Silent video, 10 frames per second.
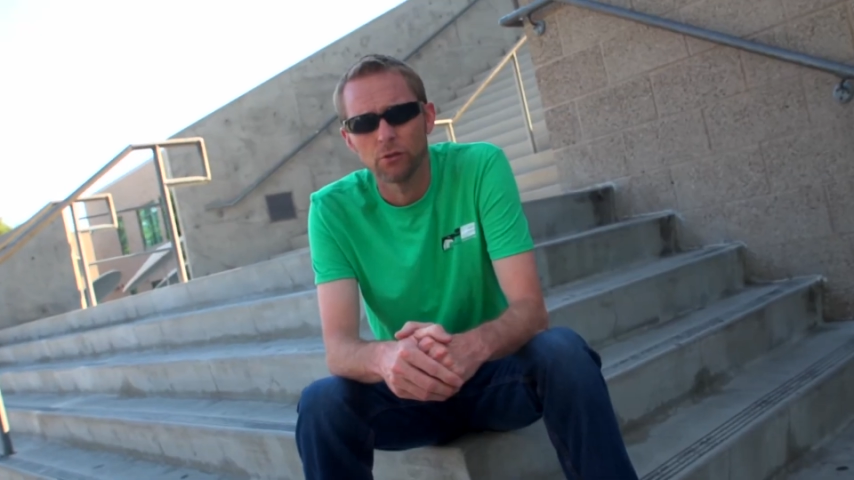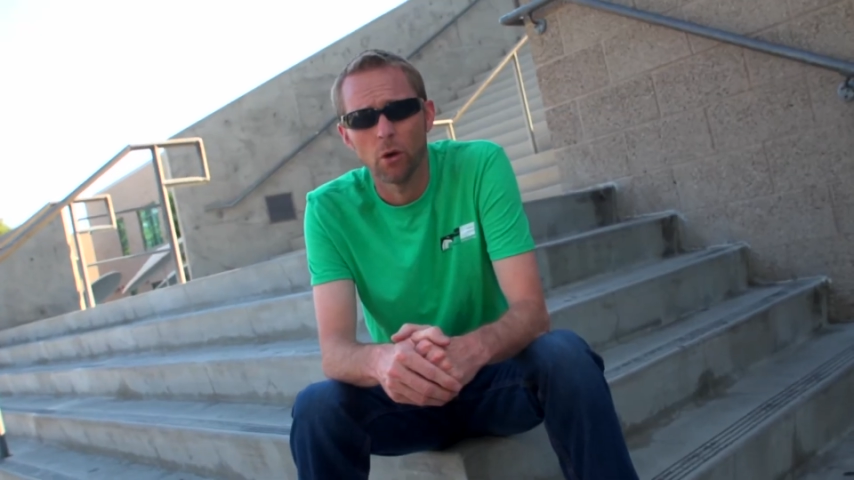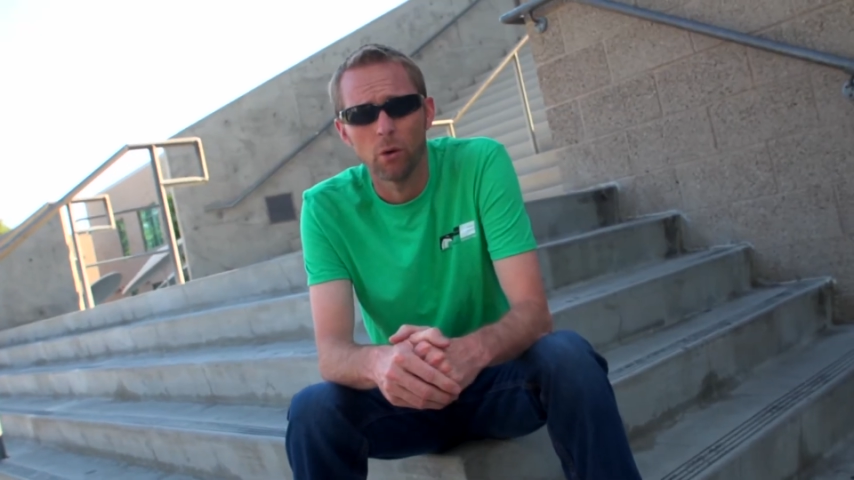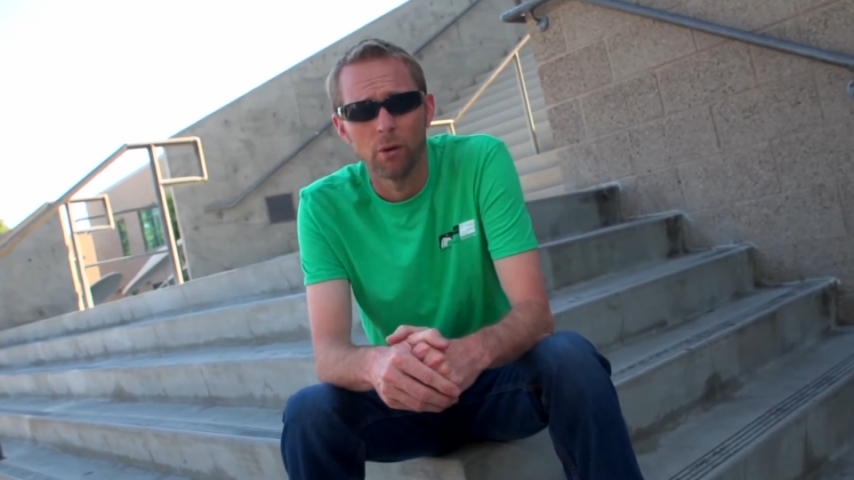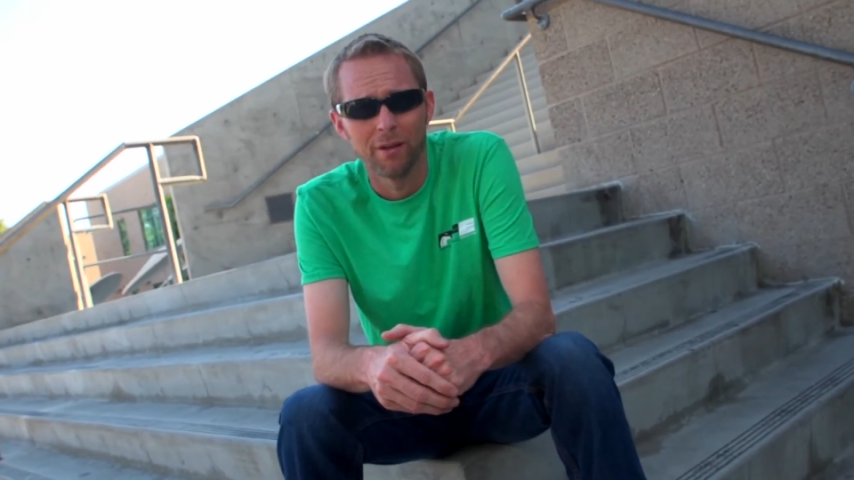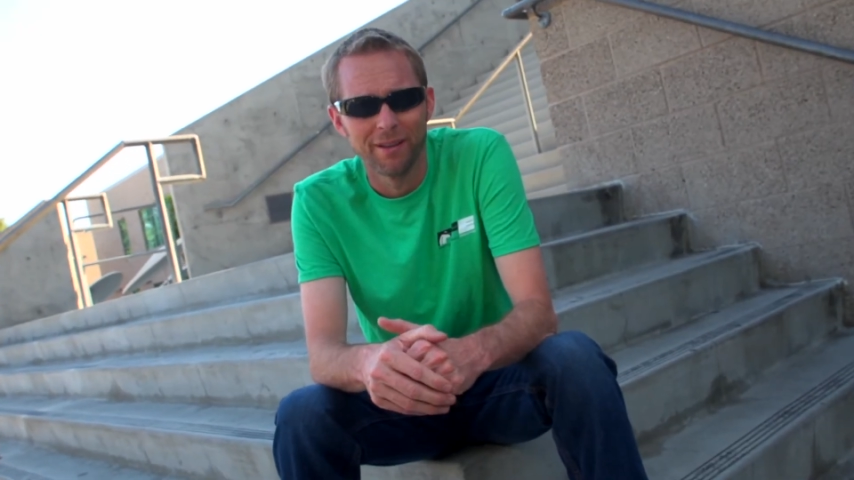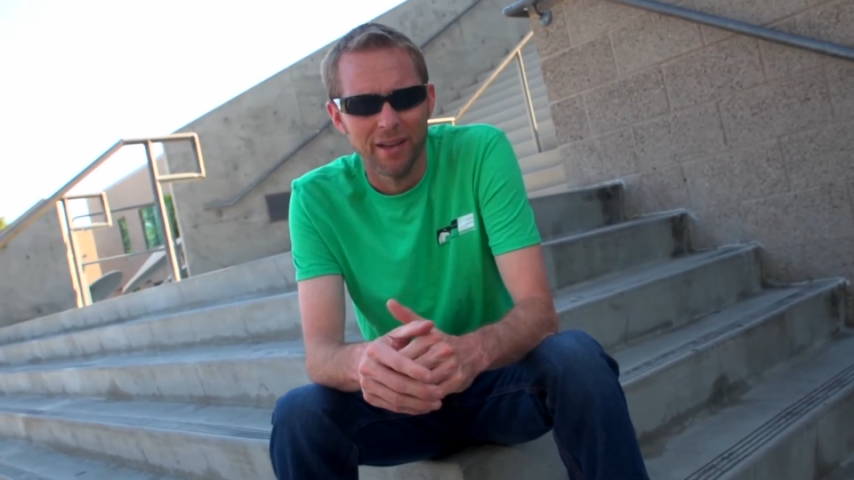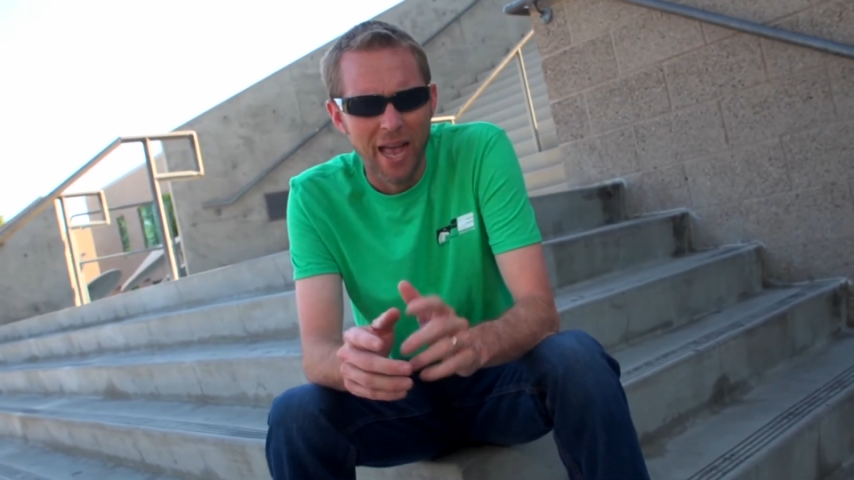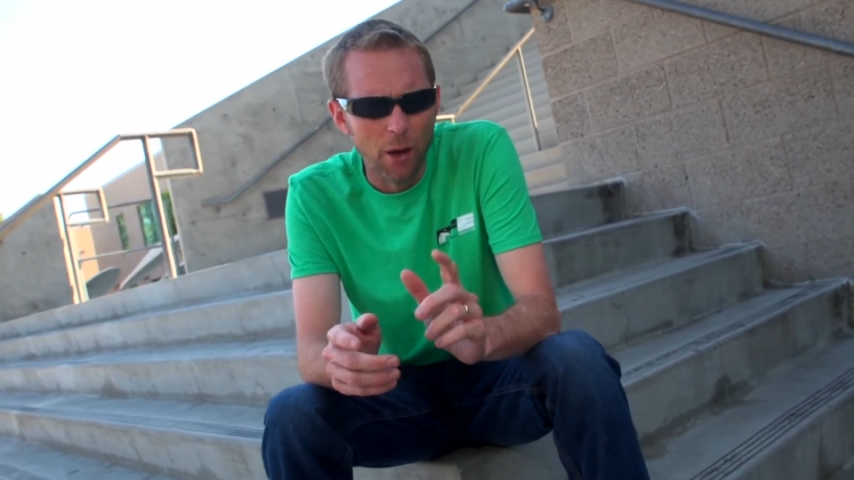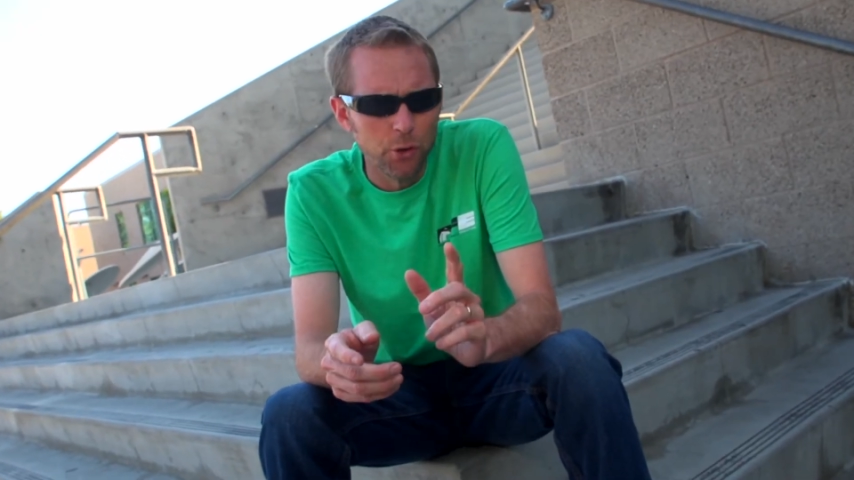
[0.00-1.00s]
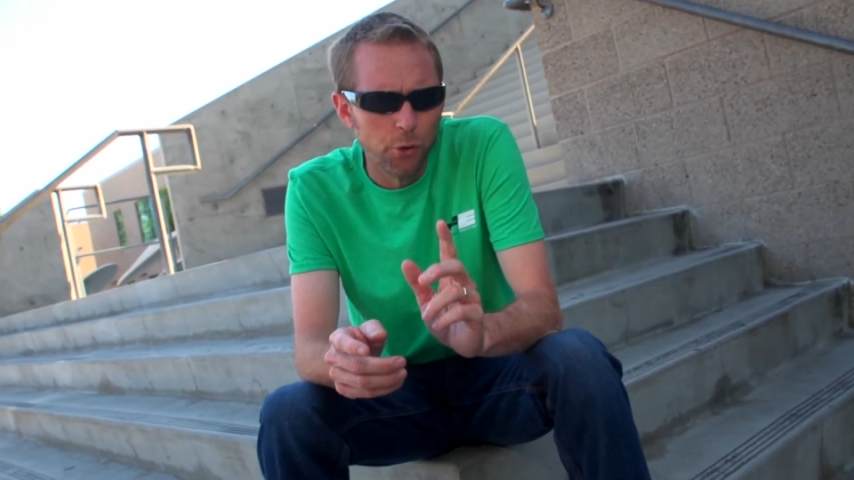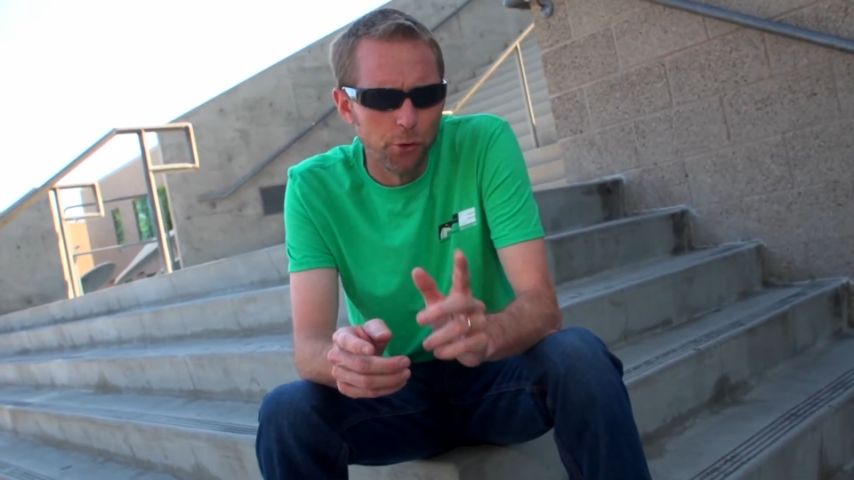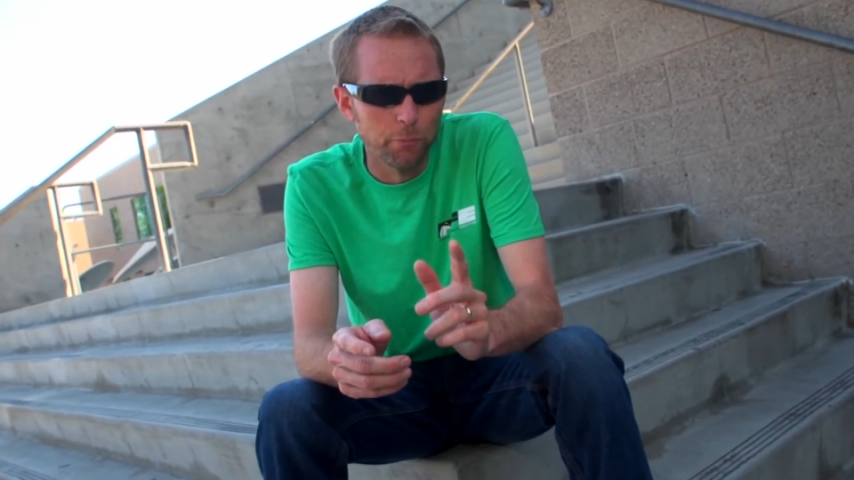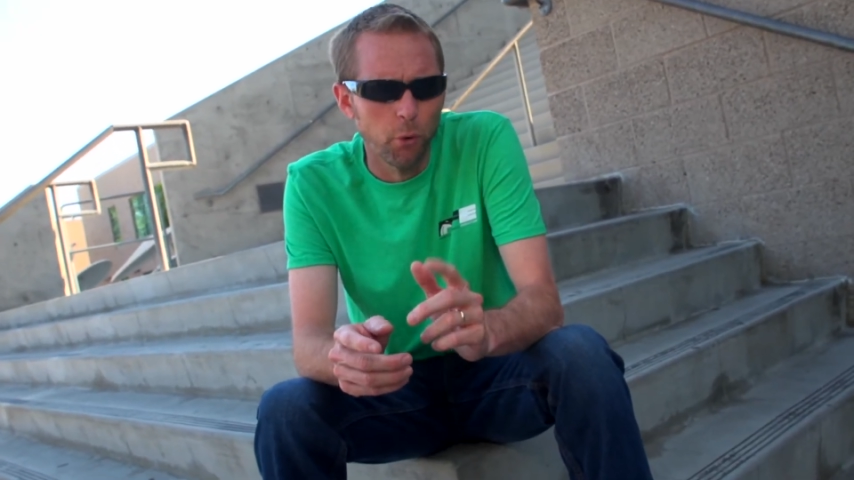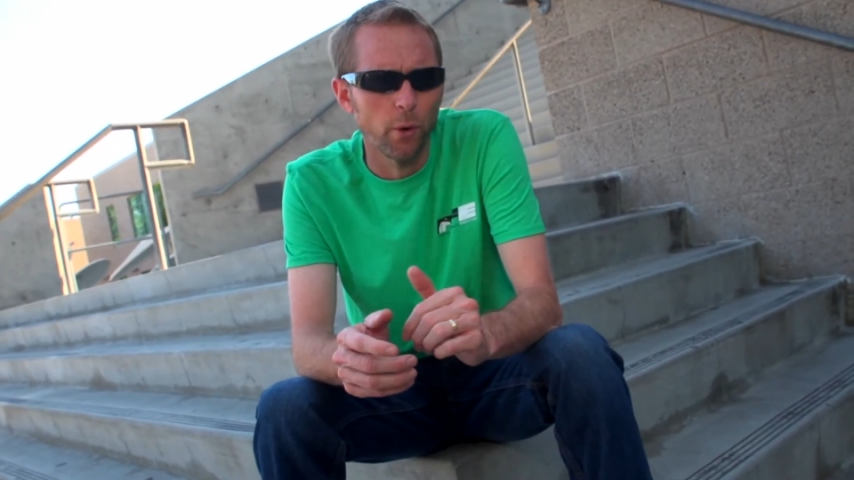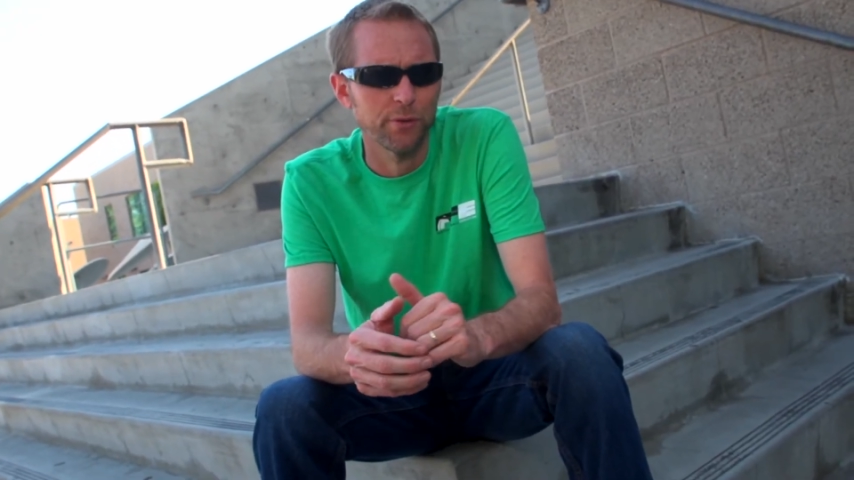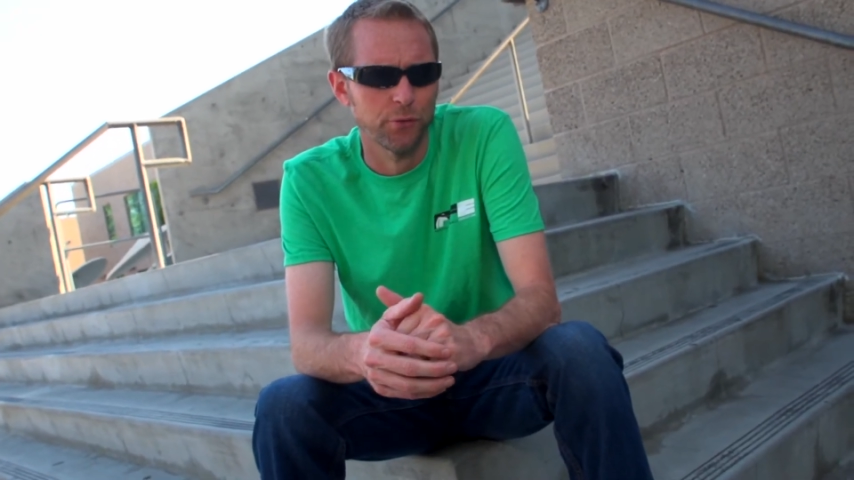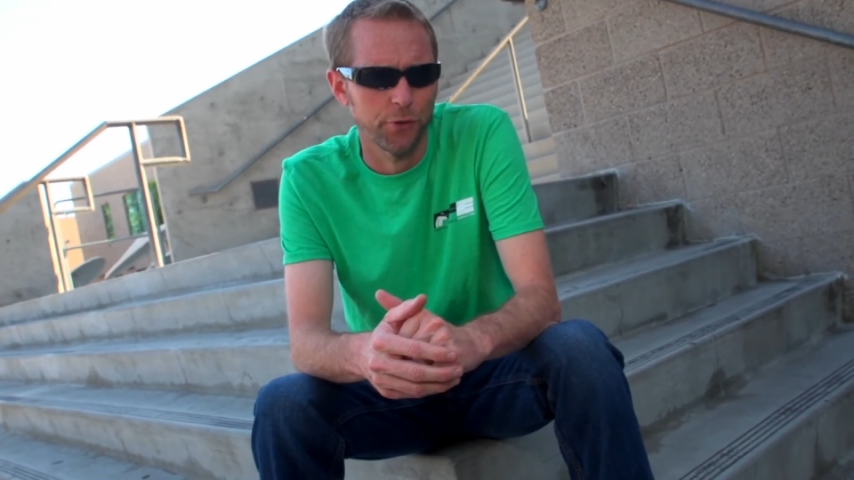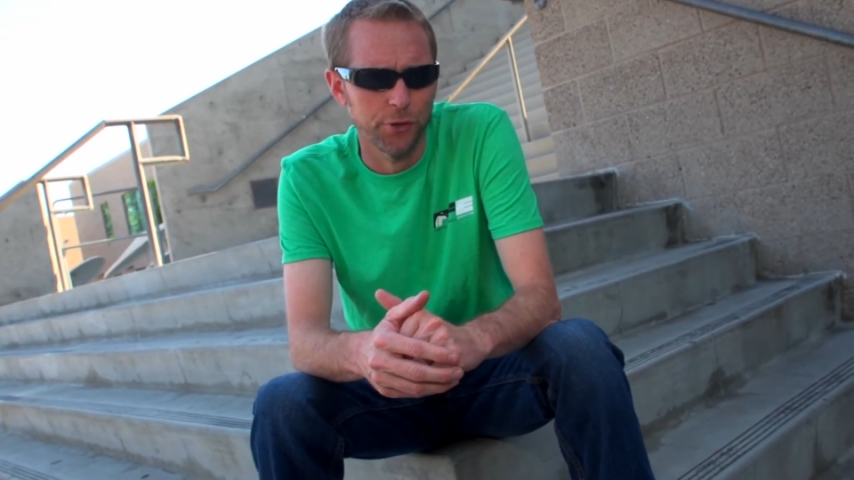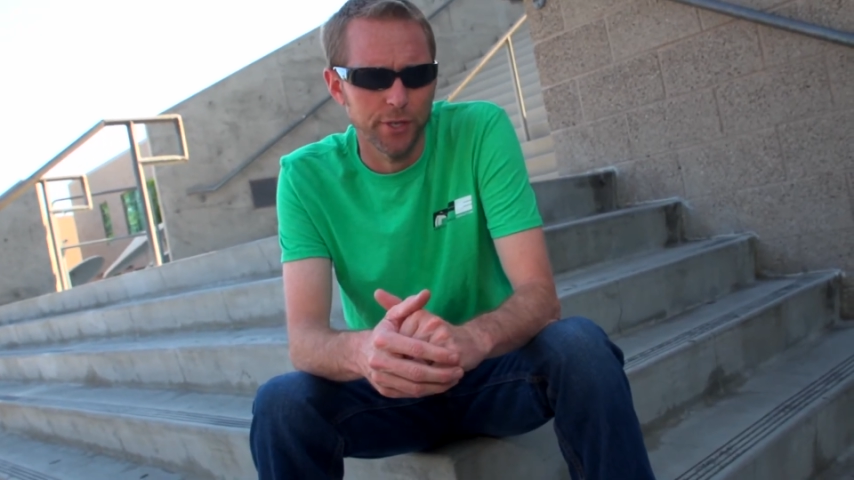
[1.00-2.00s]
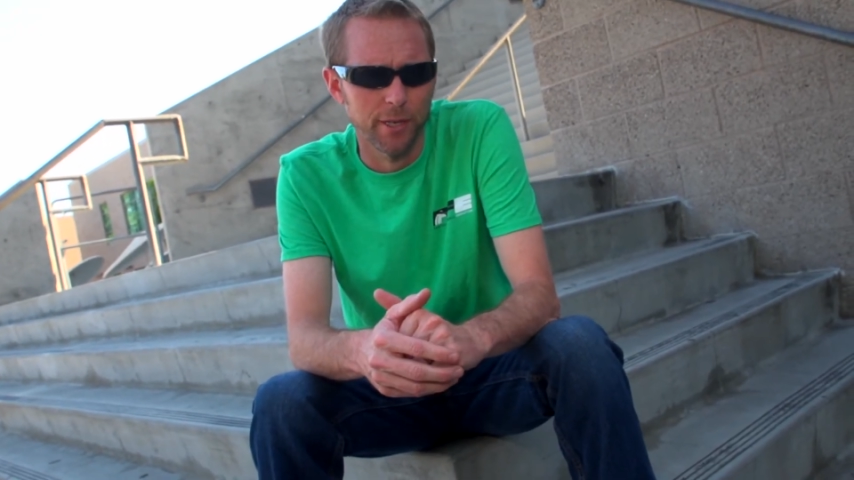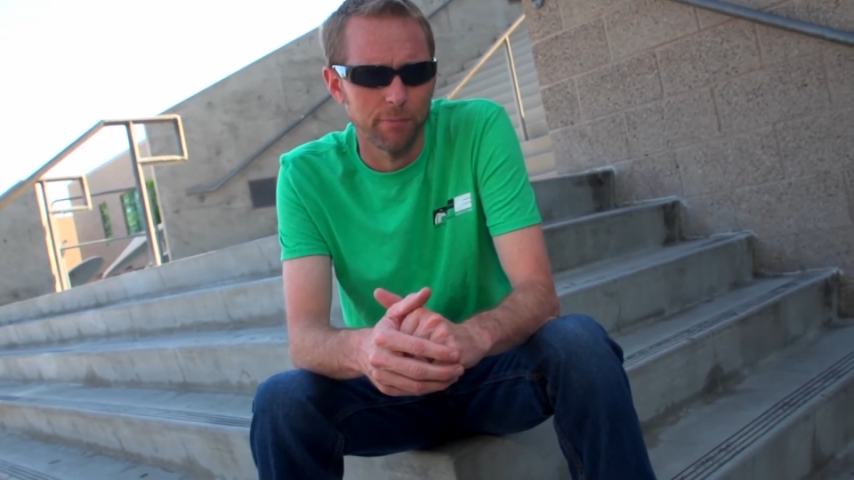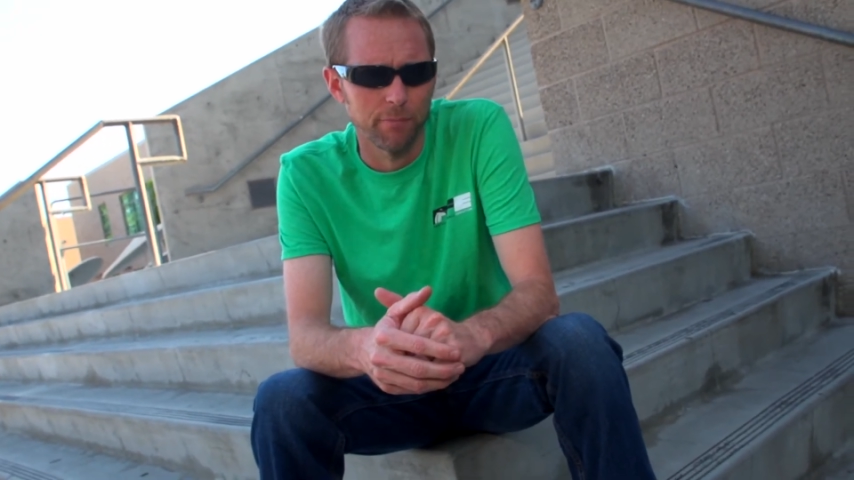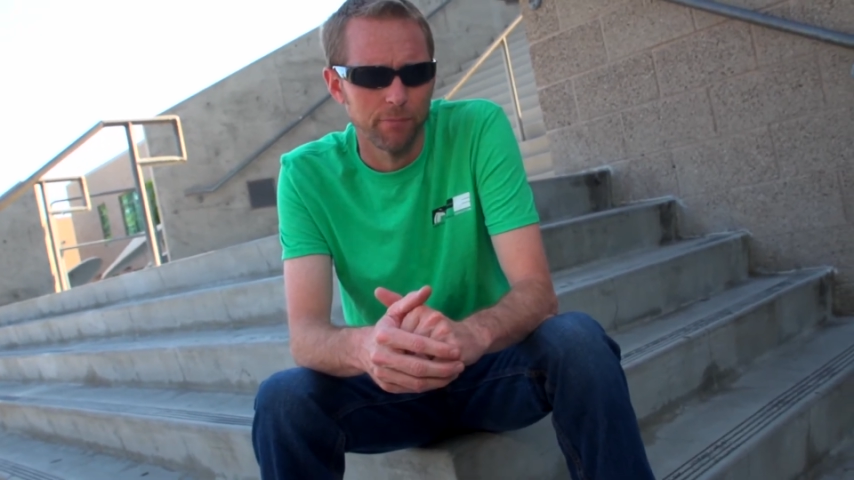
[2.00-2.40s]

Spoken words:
So, how do you earn points for your team?